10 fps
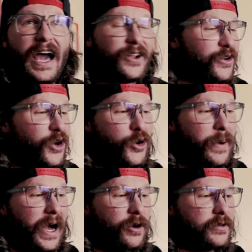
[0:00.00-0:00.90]
i don't know
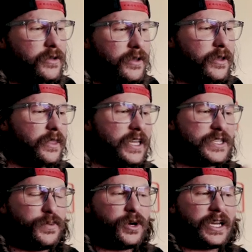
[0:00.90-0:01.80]
about
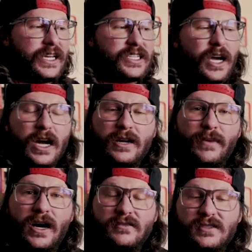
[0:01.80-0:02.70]
this book he's talking
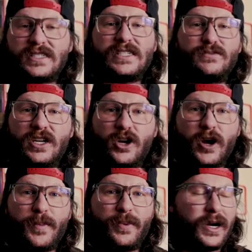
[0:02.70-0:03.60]
about seems like a
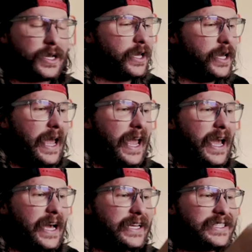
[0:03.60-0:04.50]
great book
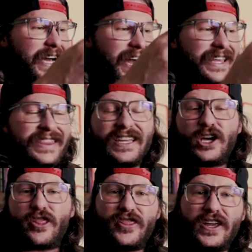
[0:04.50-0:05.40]
and i
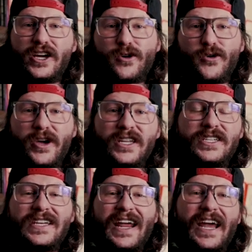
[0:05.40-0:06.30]
think think and grow
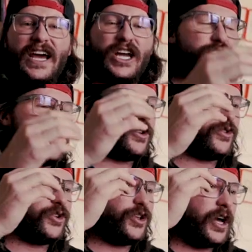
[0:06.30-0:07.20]
rich and
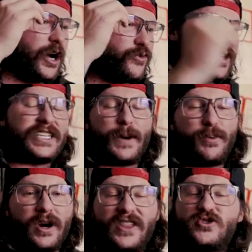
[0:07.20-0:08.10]
uh, rich dad
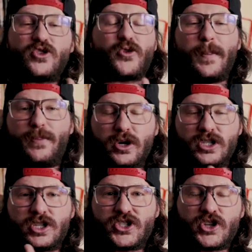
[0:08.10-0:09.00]
poor dad those are great books
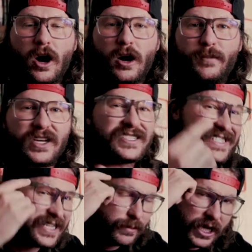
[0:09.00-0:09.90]
to start because they
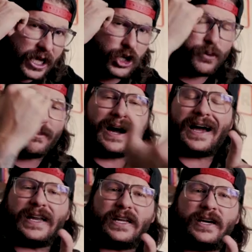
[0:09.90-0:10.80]
stimulate your
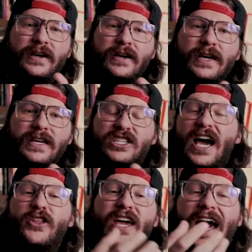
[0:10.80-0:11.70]
mind into
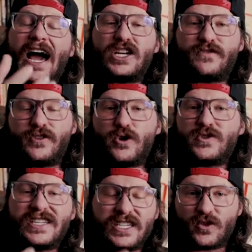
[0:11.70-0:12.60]
how the cash flow
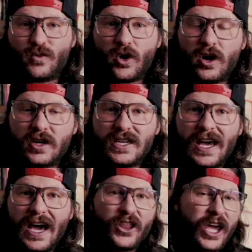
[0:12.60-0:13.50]
system works,
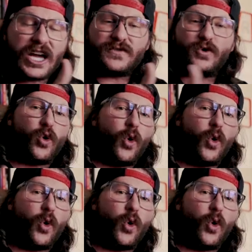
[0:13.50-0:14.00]
how the cash flow